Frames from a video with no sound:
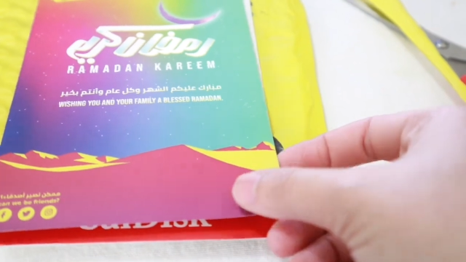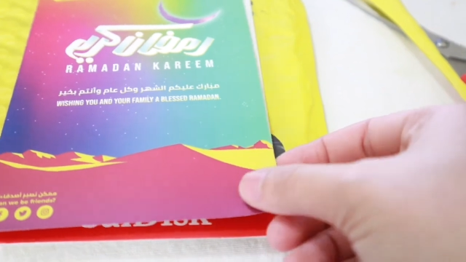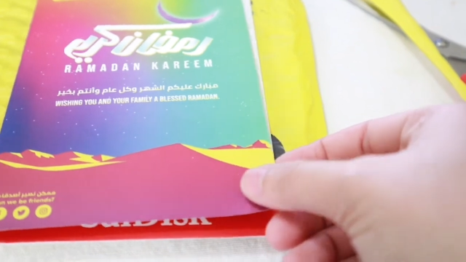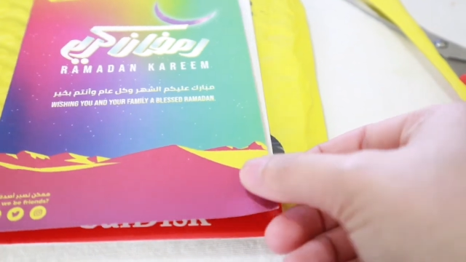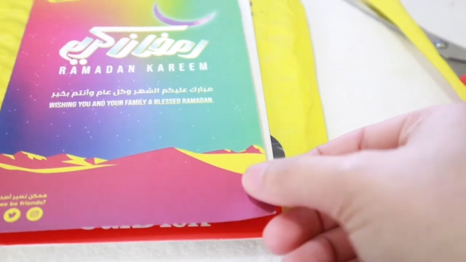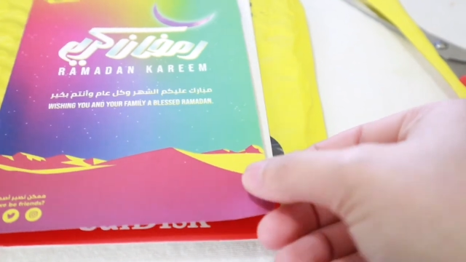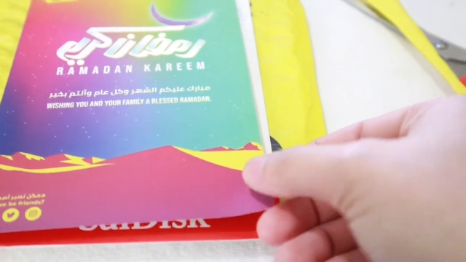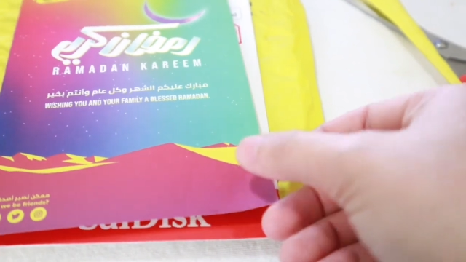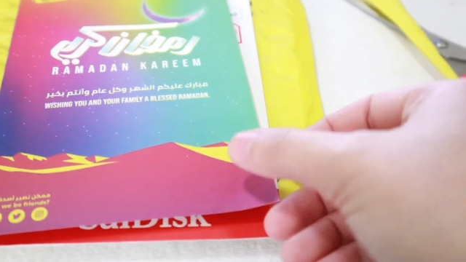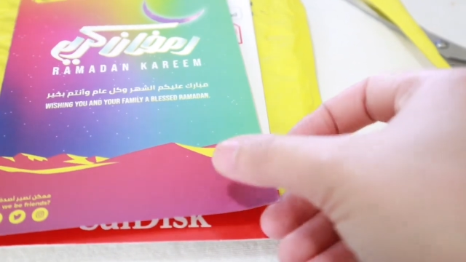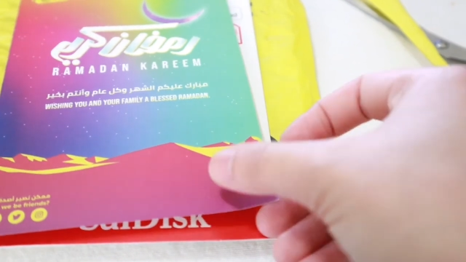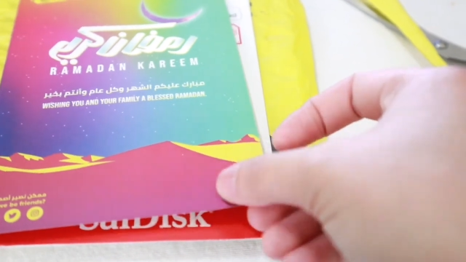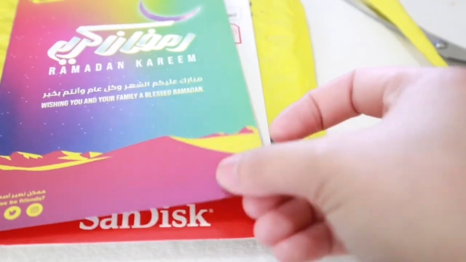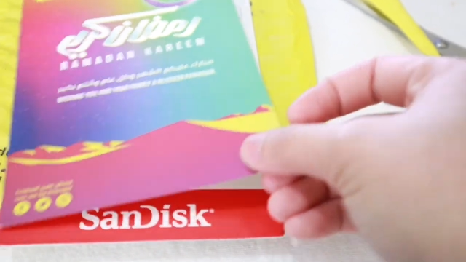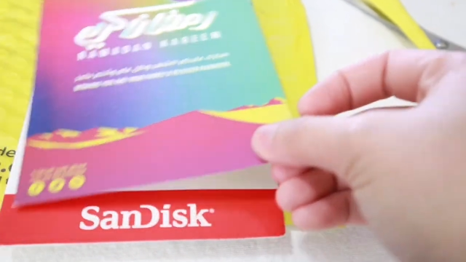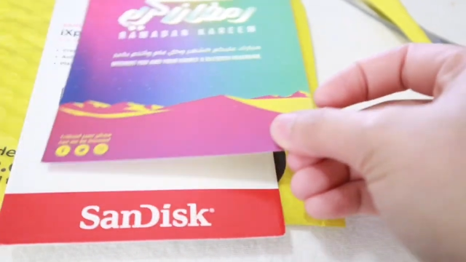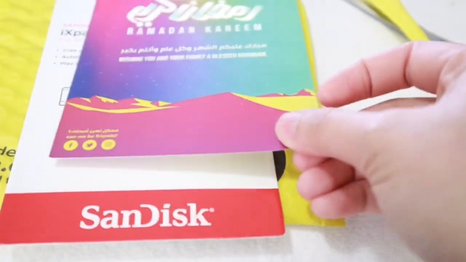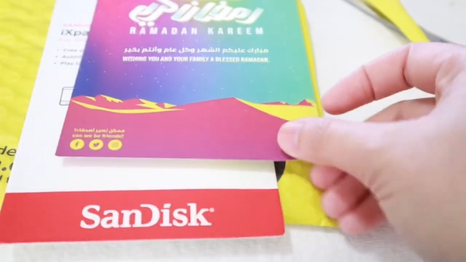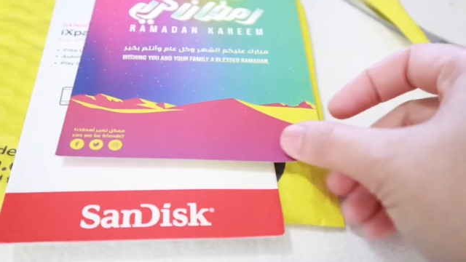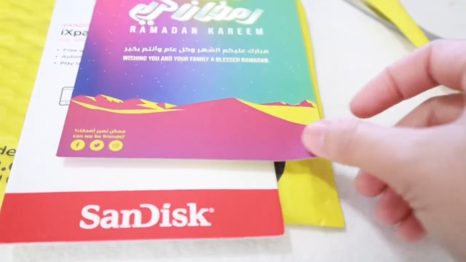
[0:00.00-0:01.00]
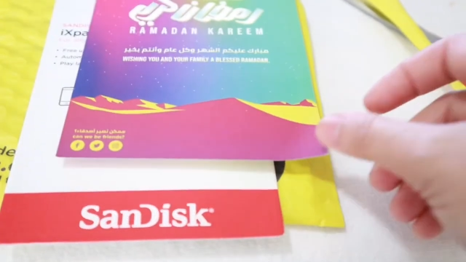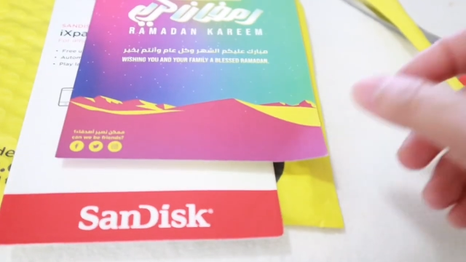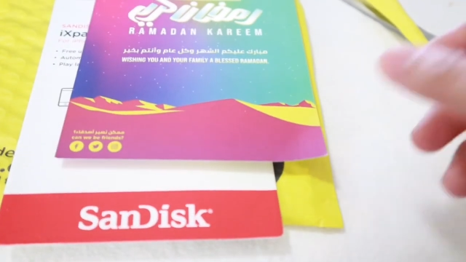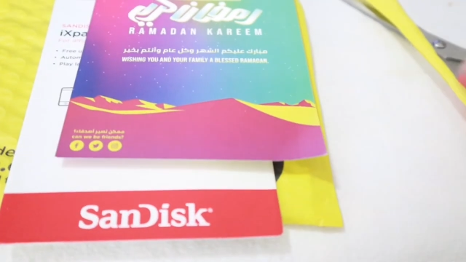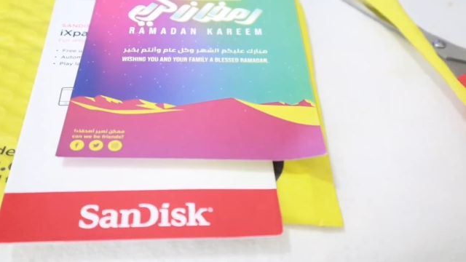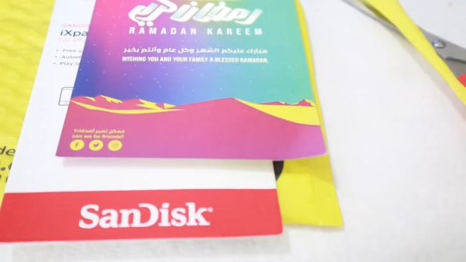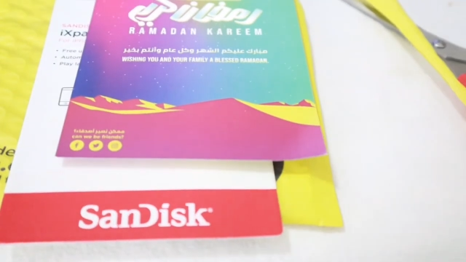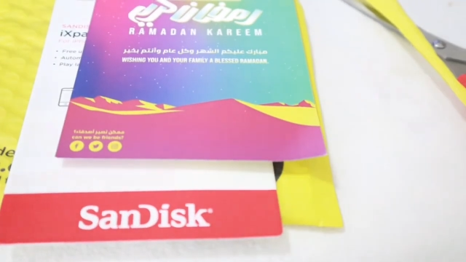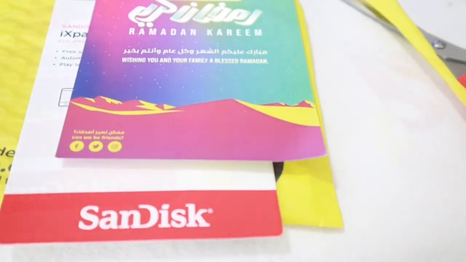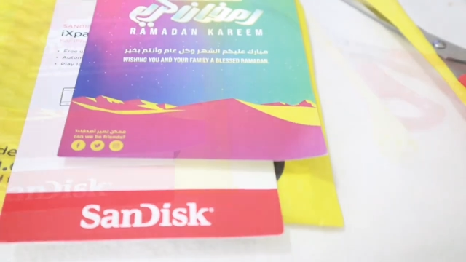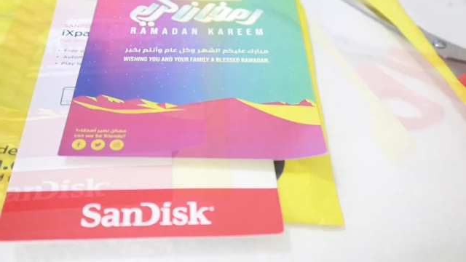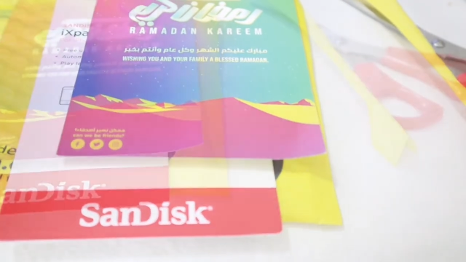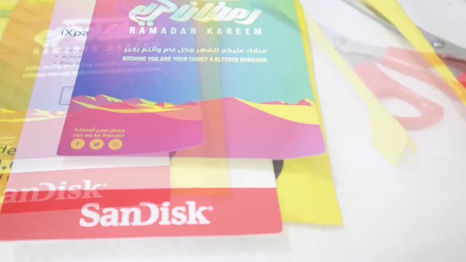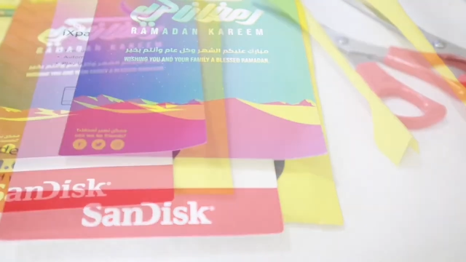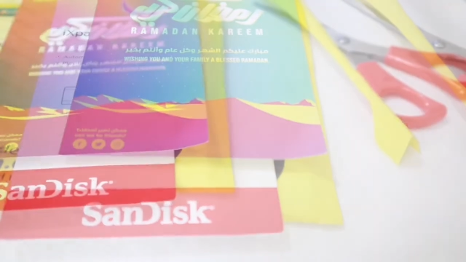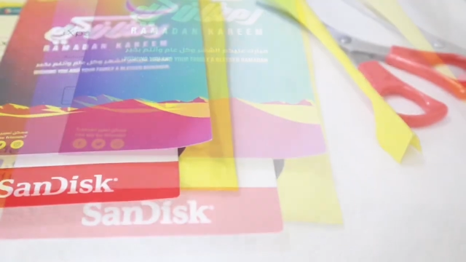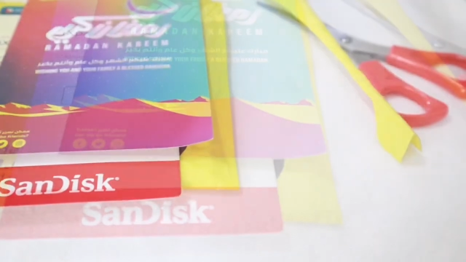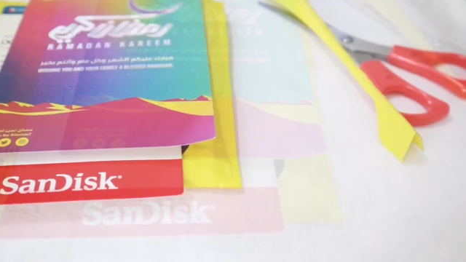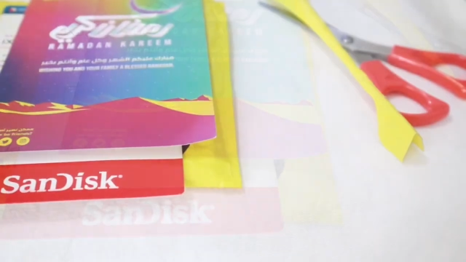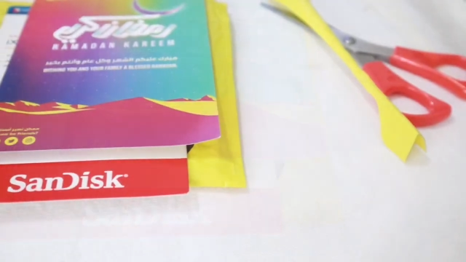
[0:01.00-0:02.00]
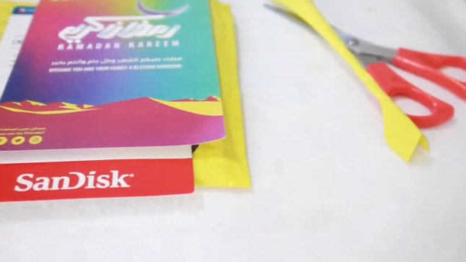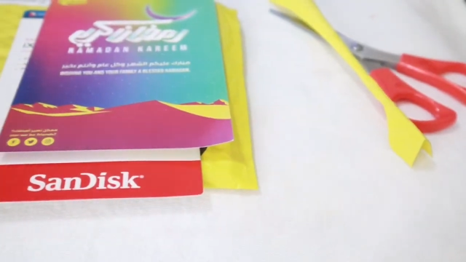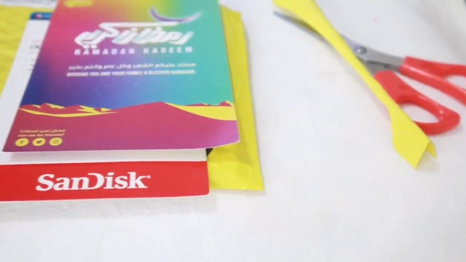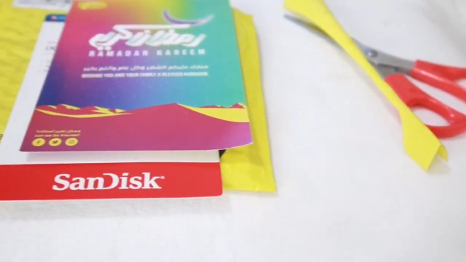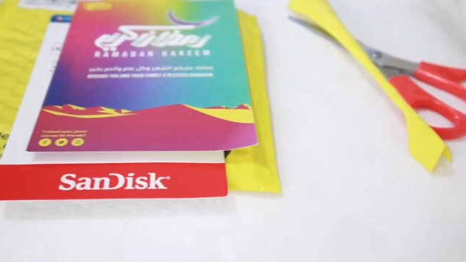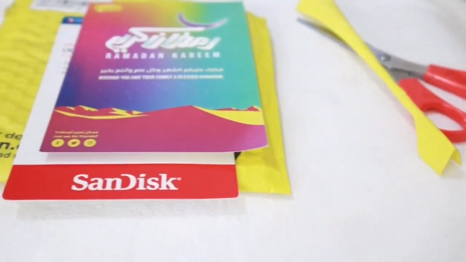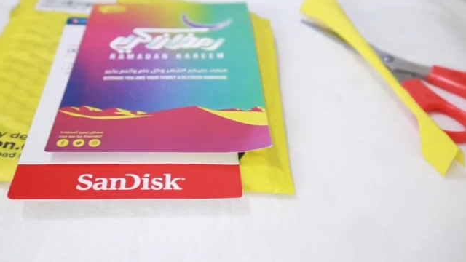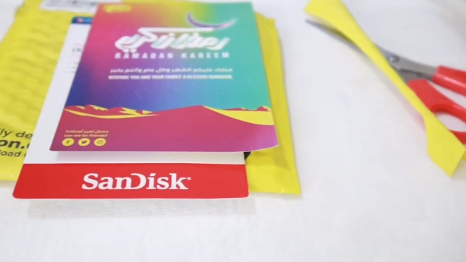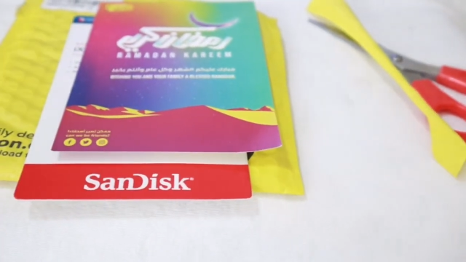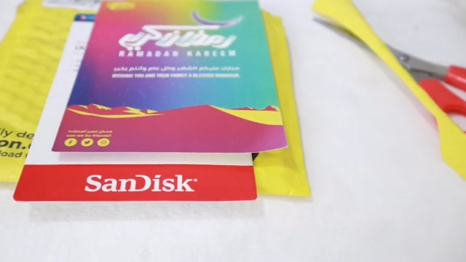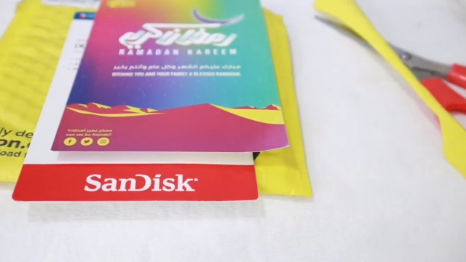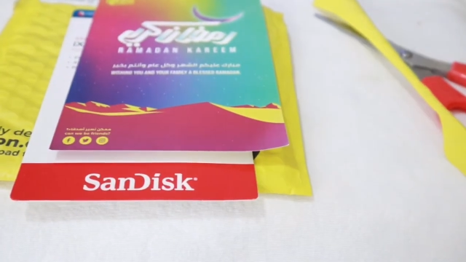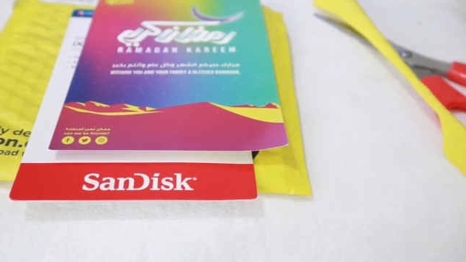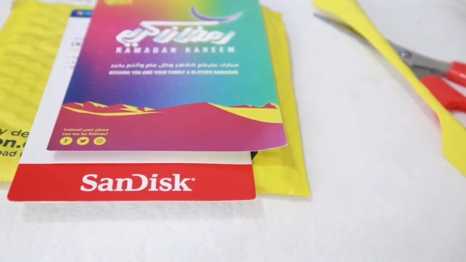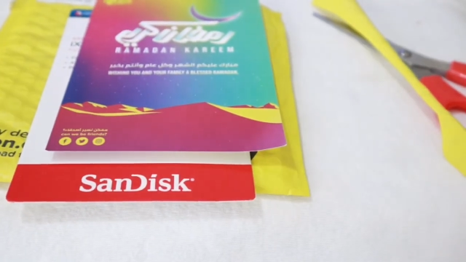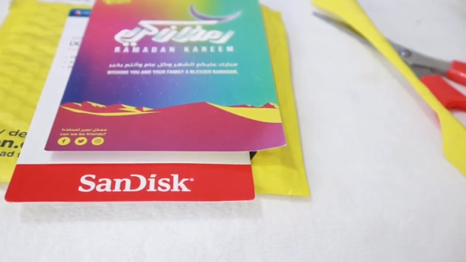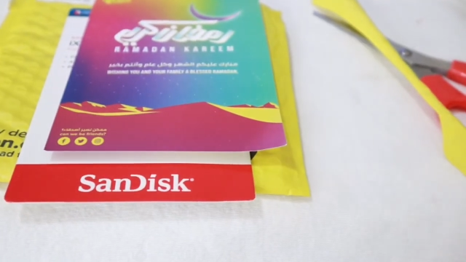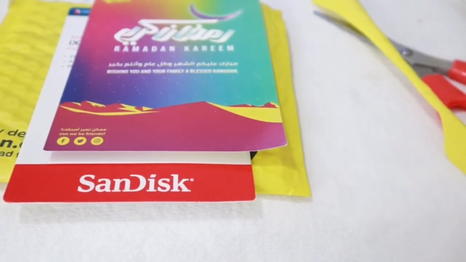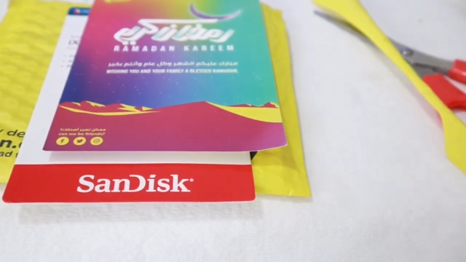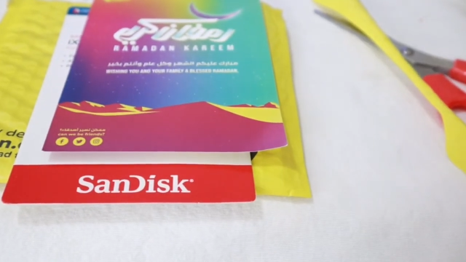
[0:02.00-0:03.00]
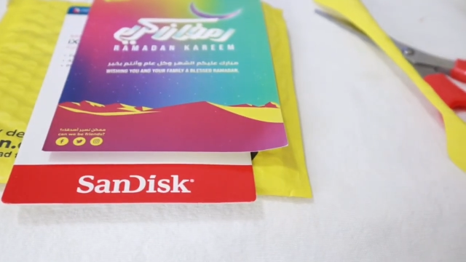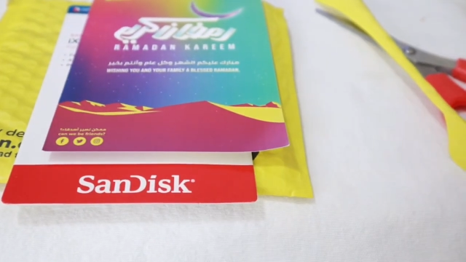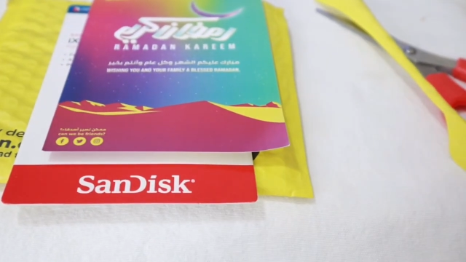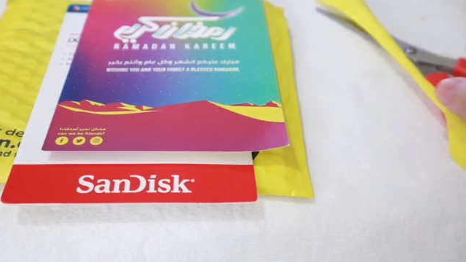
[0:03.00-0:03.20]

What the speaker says: Nobody's mouth can be seen.